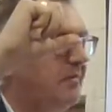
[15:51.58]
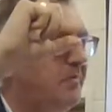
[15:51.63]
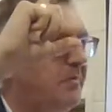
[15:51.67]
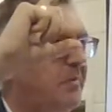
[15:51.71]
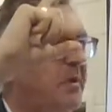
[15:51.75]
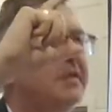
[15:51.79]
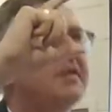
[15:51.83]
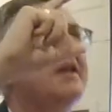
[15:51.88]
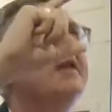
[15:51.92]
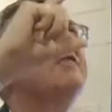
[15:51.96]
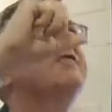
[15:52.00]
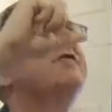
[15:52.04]

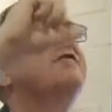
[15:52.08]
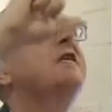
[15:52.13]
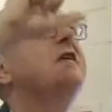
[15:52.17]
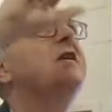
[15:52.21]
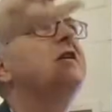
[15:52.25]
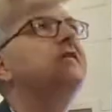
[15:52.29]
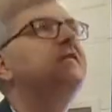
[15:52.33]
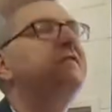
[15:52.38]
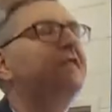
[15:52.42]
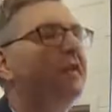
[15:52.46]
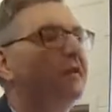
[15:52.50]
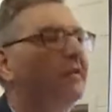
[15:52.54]
But they're
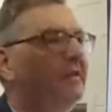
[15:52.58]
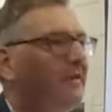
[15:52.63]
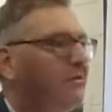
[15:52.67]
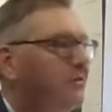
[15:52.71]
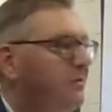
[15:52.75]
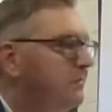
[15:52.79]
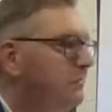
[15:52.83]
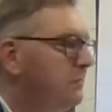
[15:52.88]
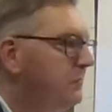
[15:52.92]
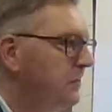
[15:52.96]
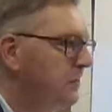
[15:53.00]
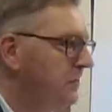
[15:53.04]
far, far out
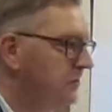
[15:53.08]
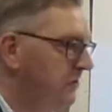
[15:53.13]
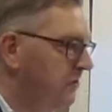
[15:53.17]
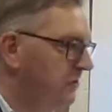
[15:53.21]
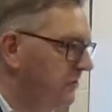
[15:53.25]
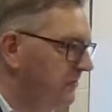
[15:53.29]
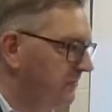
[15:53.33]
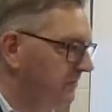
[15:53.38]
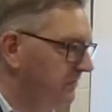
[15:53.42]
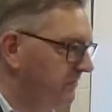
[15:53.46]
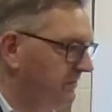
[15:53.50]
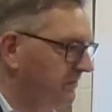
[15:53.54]
of reach,
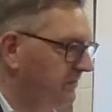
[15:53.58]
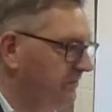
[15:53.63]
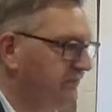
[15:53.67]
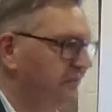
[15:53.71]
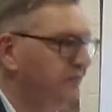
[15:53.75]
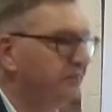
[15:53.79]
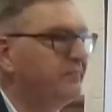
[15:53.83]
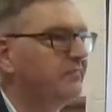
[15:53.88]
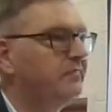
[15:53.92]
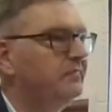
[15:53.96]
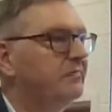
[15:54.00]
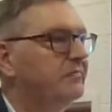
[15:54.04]

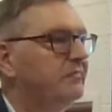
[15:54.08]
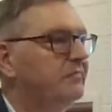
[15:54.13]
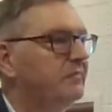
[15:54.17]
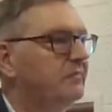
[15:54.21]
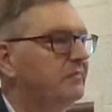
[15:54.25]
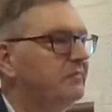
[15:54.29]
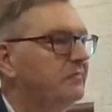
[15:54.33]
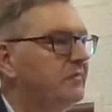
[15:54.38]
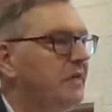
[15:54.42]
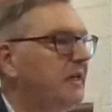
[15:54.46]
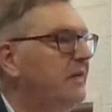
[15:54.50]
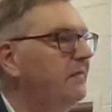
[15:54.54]

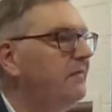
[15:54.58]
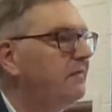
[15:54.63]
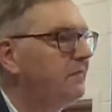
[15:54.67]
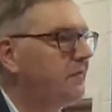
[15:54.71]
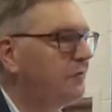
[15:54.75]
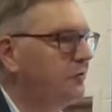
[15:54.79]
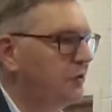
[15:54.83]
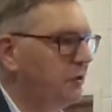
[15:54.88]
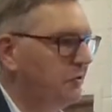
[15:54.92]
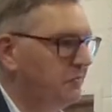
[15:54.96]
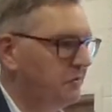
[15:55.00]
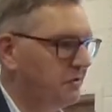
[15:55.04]
even for
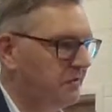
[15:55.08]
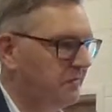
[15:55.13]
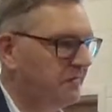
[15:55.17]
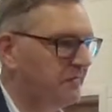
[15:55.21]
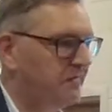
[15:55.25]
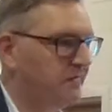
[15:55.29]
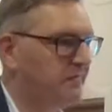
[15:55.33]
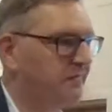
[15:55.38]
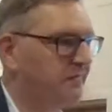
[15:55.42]
Joseph.